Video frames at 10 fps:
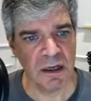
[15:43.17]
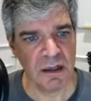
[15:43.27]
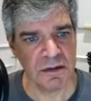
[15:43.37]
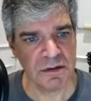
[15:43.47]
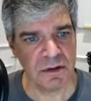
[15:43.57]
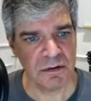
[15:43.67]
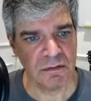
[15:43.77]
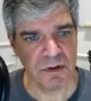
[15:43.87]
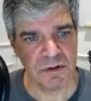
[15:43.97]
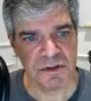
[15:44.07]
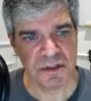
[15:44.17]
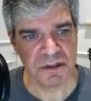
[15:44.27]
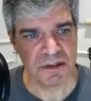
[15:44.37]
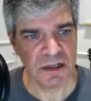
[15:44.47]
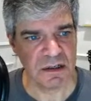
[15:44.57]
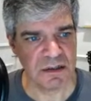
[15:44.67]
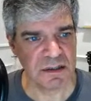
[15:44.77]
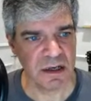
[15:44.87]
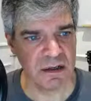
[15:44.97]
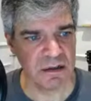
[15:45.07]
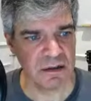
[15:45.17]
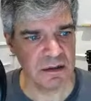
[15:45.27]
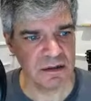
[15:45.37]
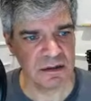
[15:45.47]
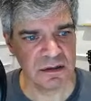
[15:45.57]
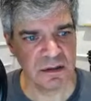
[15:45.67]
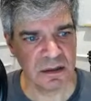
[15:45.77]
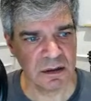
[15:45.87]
And so we use this data set in this